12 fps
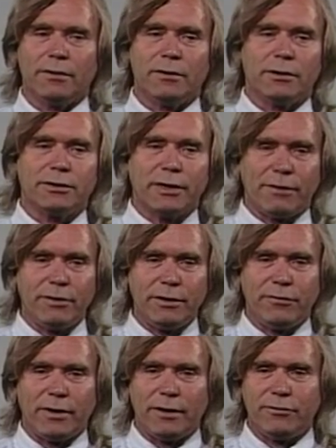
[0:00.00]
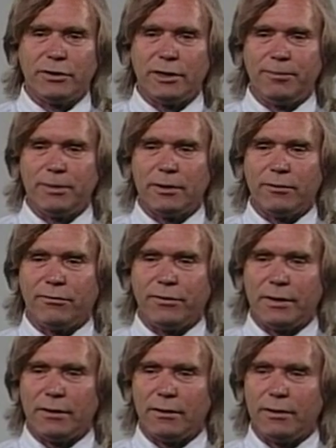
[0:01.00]
there are 75 sheep in the
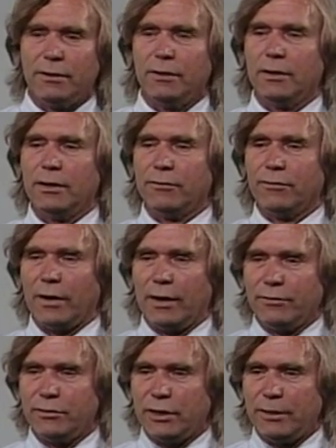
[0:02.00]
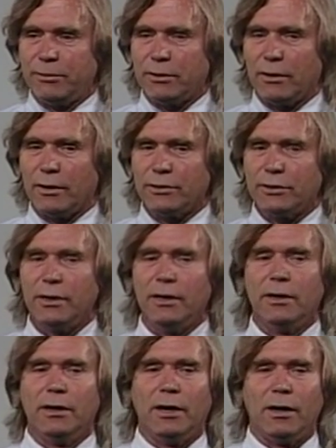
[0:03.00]
field and 5 sheepdogs,
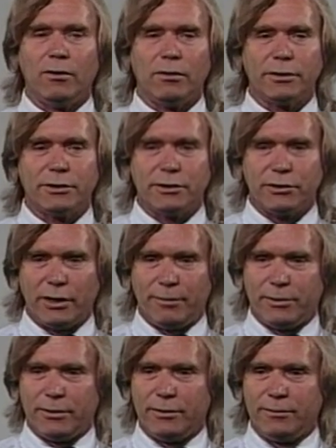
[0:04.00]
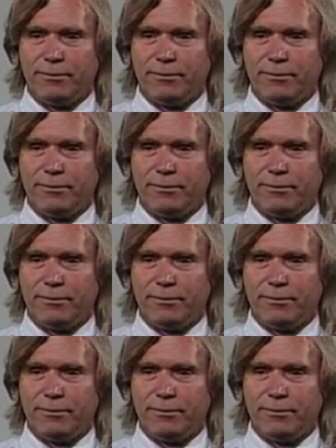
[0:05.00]
how old is the shepherd?